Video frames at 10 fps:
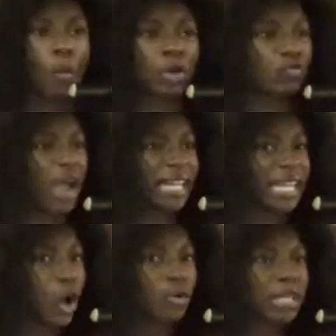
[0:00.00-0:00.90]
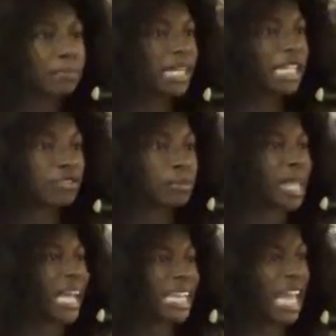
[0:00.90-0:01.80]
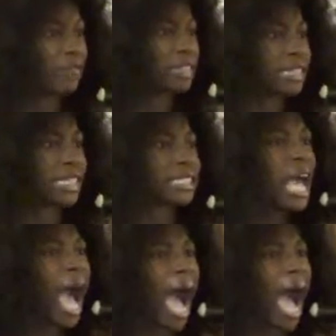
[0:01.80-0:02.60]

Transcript: When red ink only bleeds from black canvases,